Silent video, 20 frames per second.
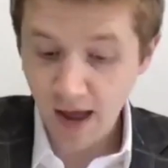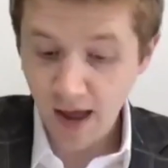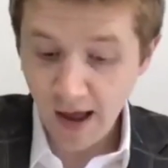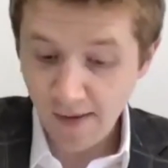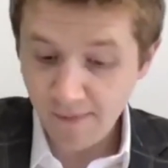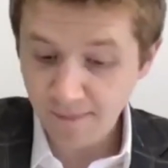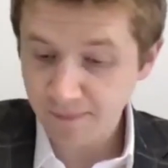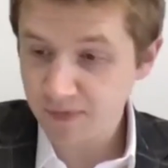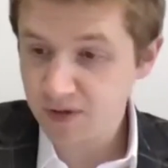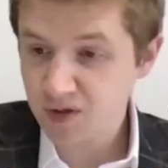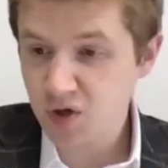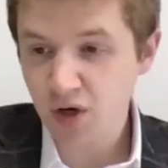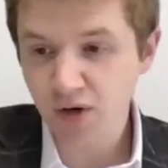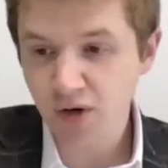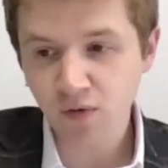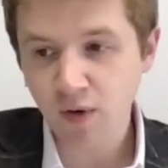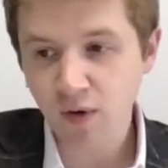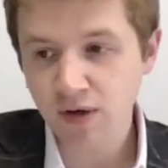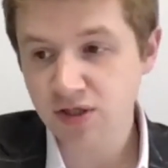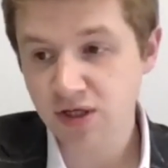I've got
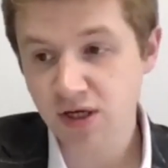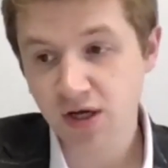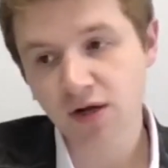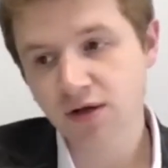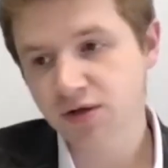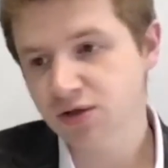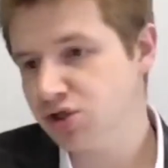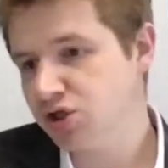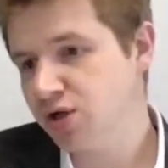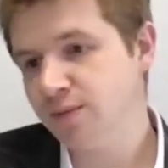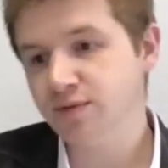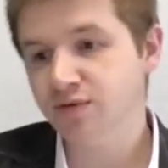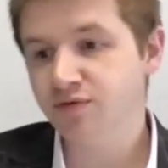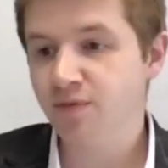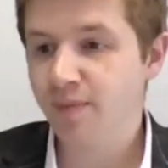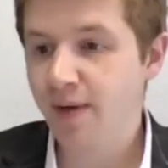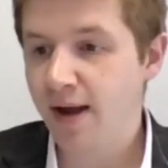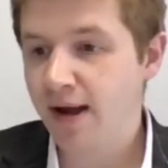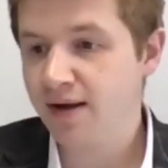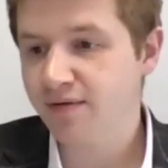another question that kind of just comes off
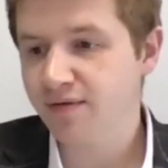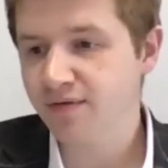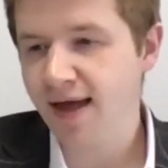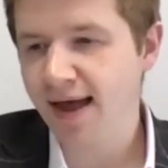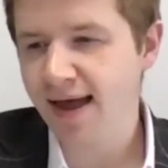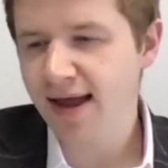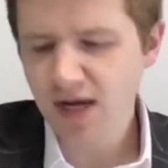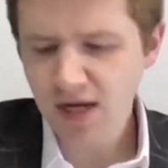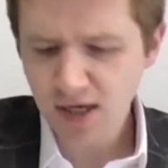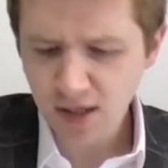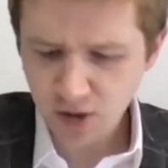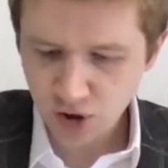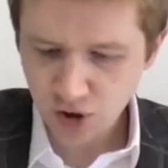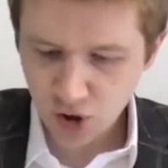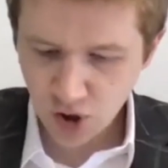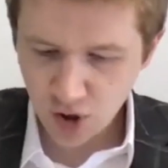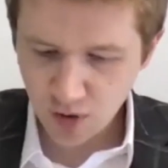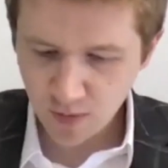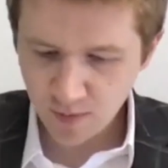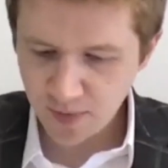the back of that. Do
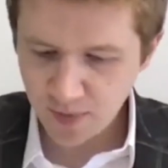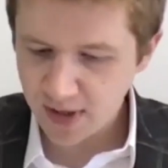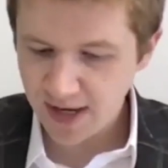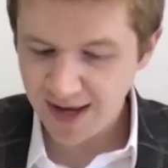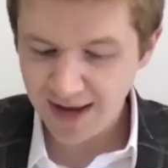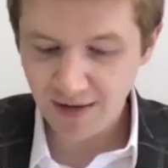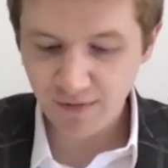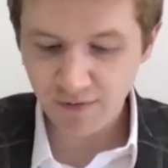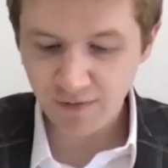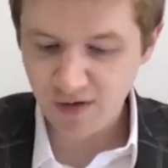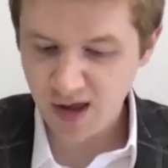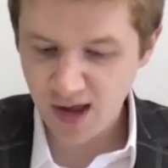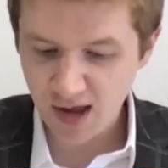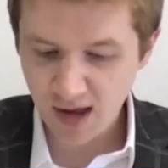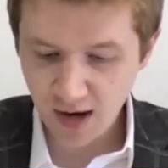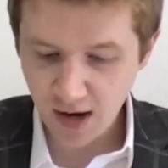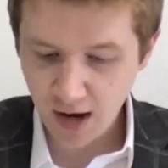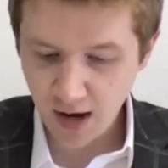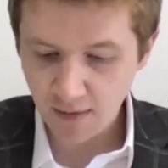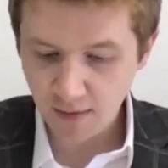you believe
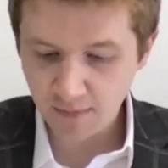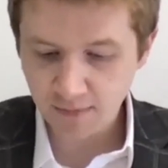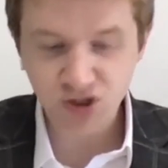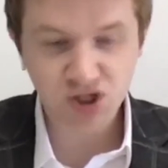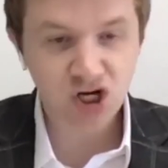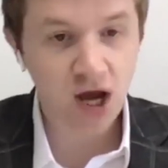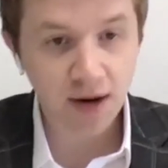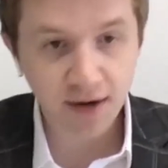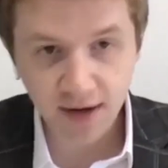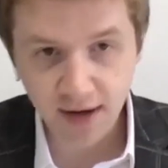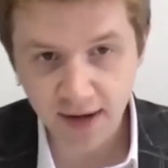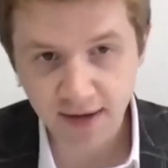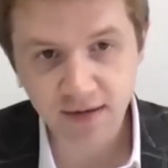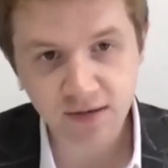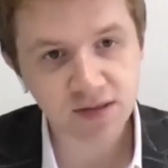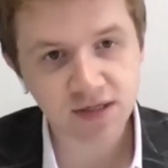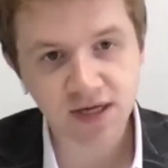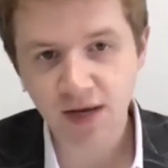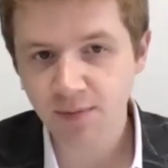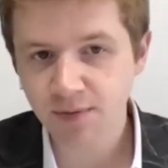in journaling,
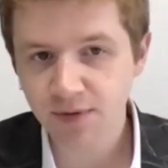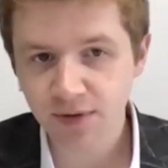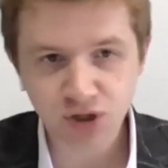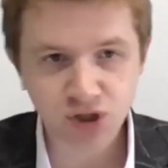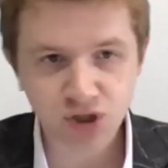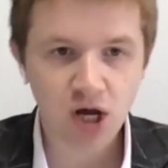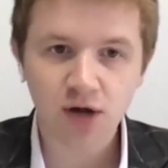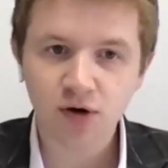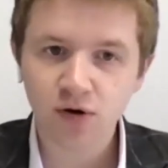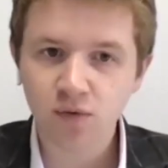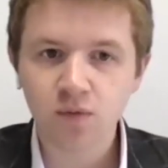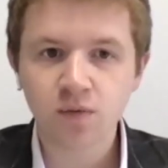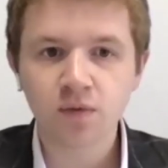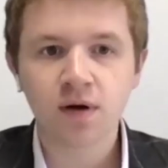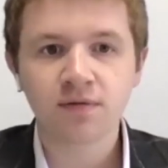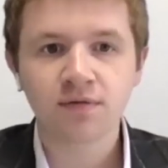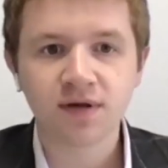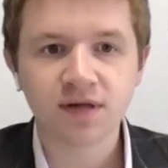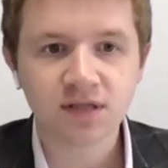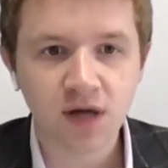so keeping a journal
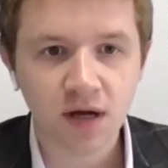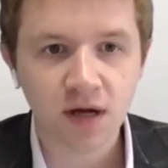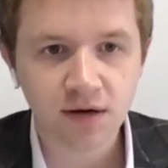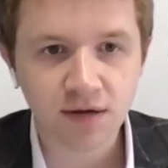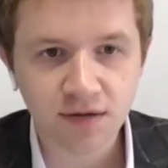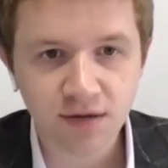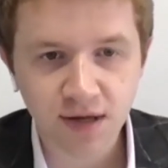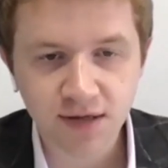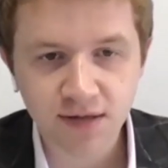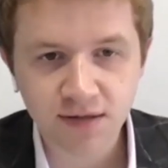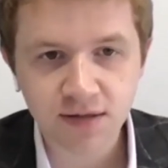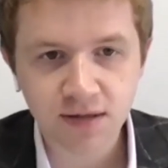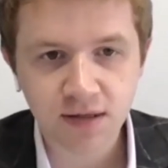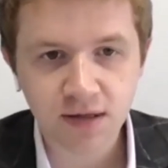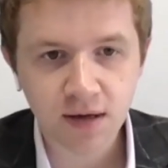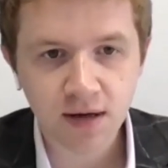of these kind of things?